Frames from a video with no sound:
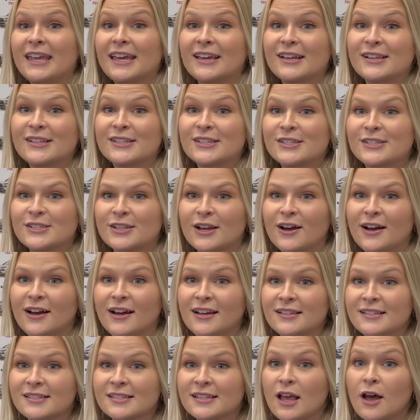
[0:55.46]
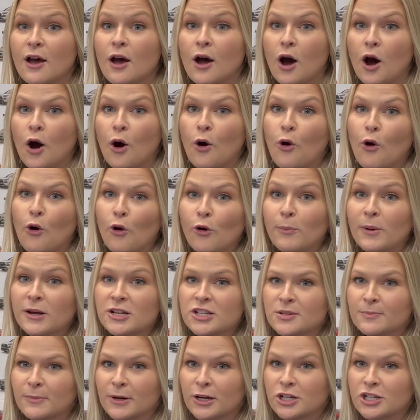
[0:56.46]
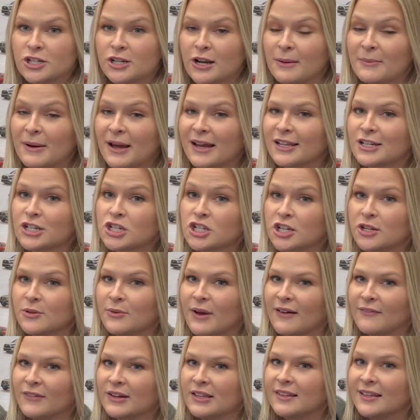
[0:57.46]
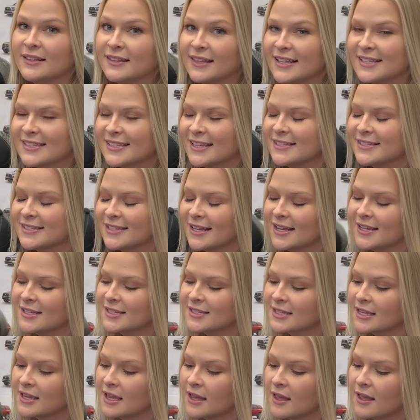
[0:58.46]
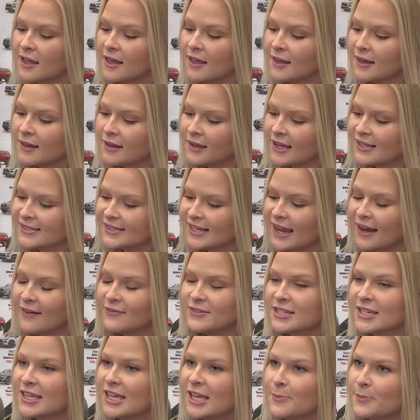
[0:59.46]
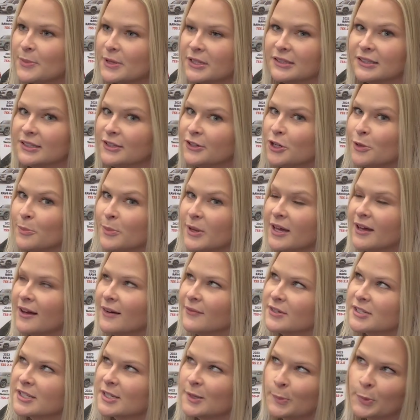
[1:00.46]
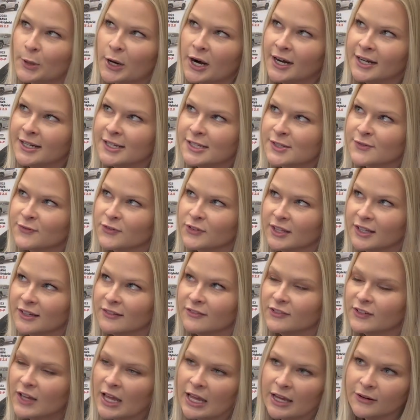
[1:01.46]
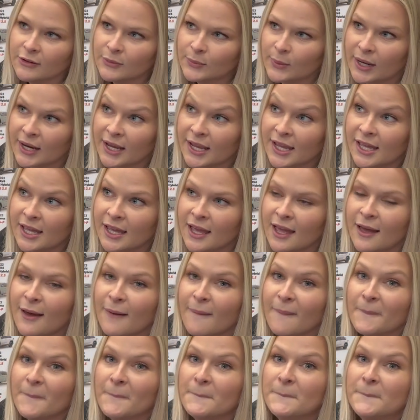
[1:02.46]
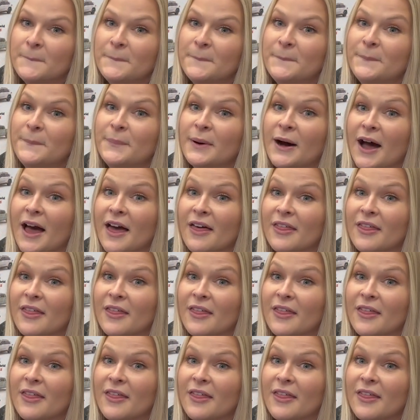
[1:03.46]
Exhaust a whole bunch of merch. Now, I'm not gonna show you everything they sent us because I have to keep it a little bit of a surprise for the event, right? But